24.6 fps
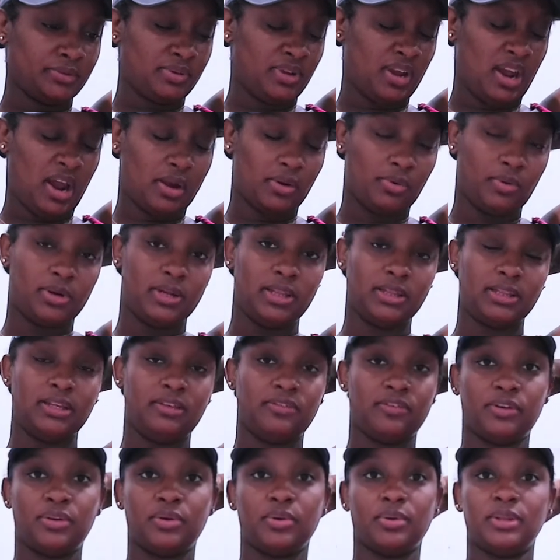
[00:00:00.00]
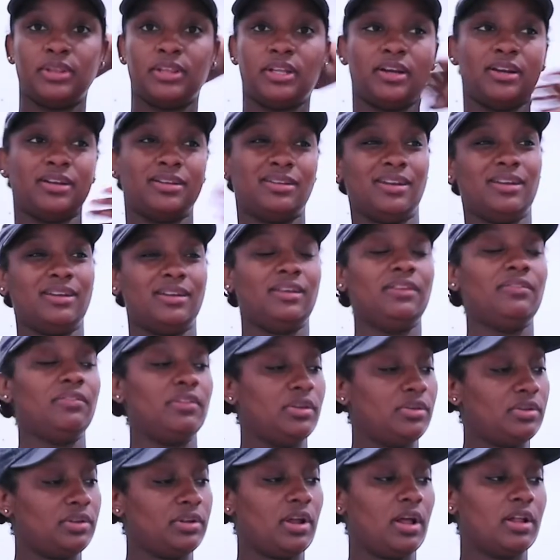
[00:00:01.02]
I don't want to leave and go in there and then, even
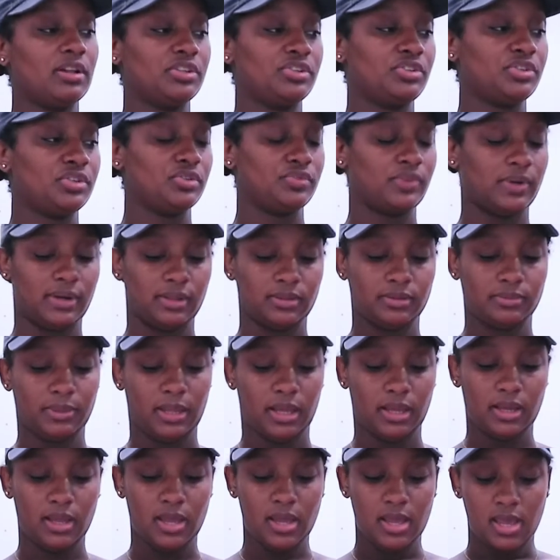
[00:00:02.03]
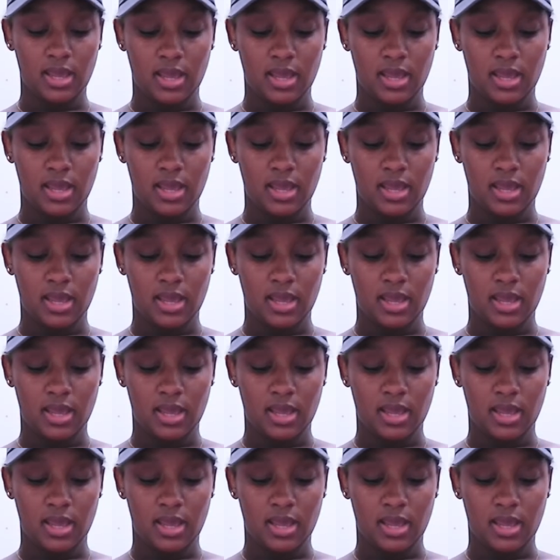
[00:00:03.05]
though the Dollar Tree is right up the block,